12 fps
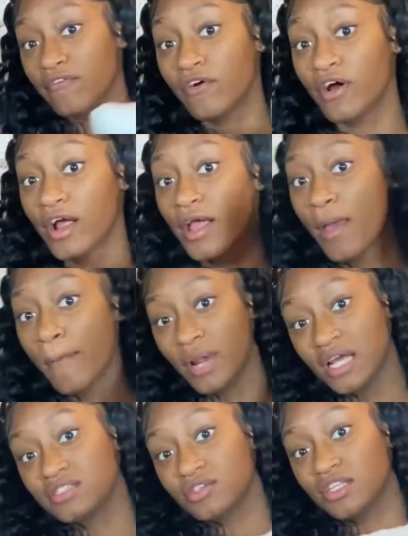for, but
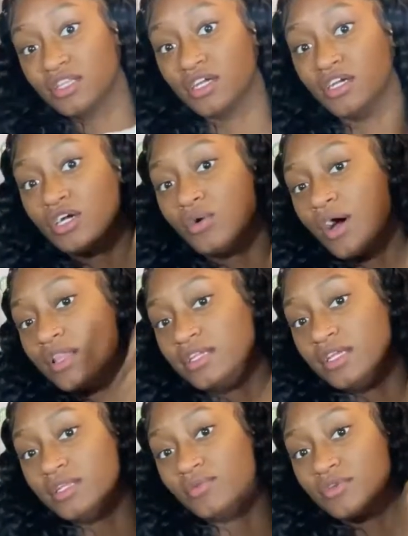I still think they're good
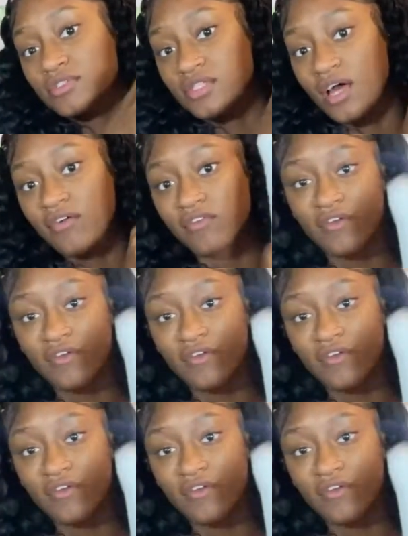quality. So